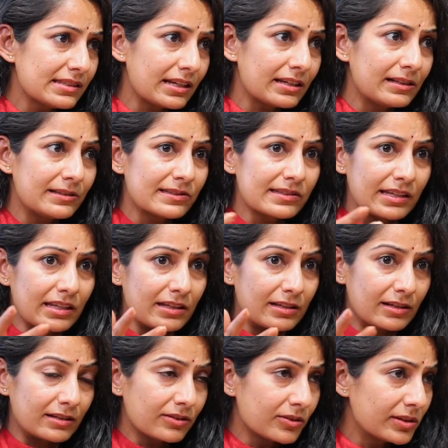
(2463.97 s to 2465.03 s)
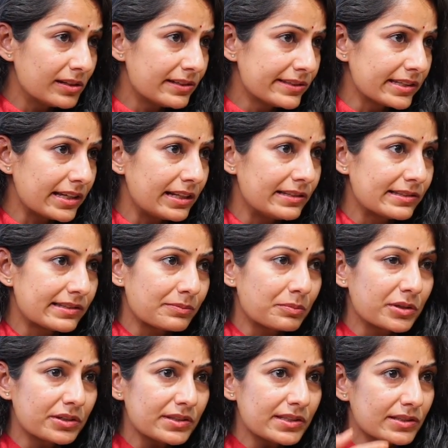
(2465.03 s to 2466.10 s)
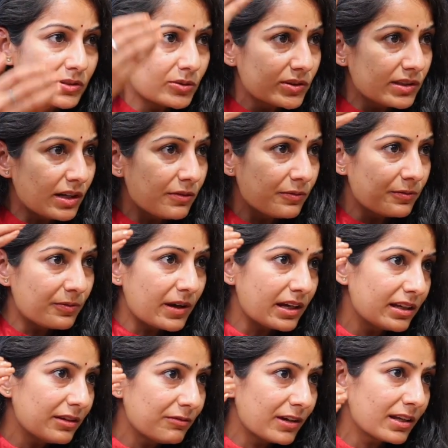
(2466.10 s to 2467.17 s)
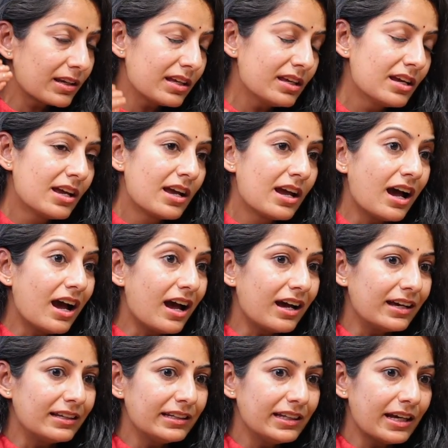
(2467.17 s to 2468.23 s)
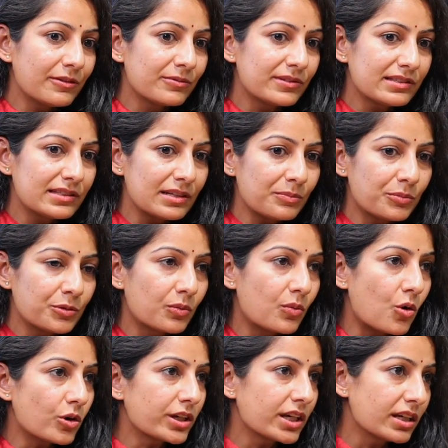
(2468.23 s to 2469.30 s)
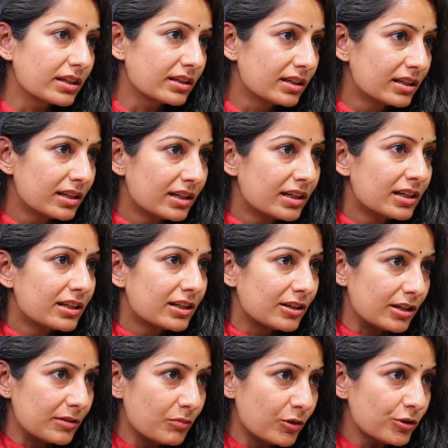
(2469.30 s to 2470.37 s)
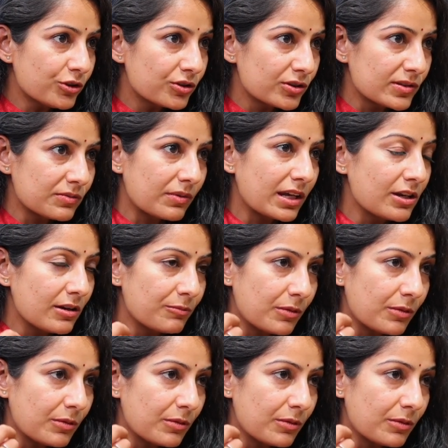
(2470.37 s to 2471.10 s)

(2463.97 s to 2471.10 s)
sells, thrill sells, because those are very, very highly, I would say, provoking emotions, very